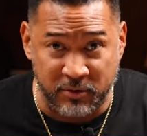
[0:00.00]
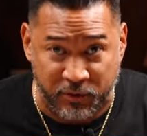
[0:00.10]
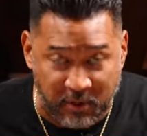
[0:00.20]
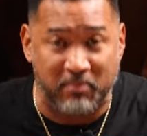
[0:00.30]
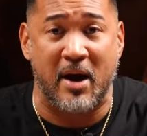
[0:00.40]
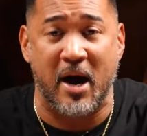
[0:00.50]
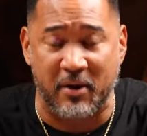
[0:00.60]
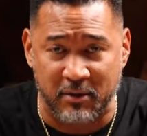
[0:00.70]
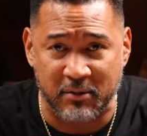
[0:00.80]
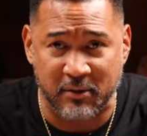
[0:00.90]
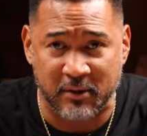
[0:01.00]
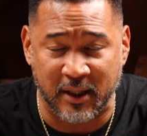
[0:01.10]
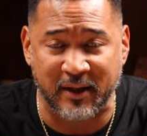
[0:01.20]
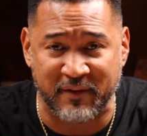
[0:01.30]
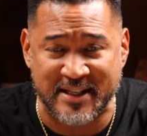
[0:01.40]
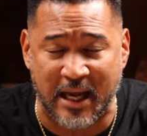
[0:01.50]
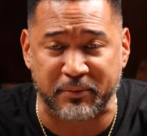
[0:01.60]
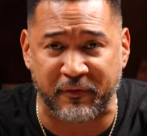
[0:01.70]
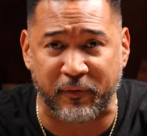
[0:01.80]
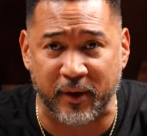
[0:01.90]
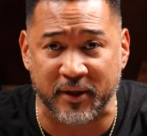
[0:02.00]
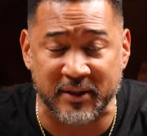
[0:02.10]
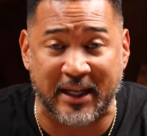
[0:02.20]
through a model that they've established for four years.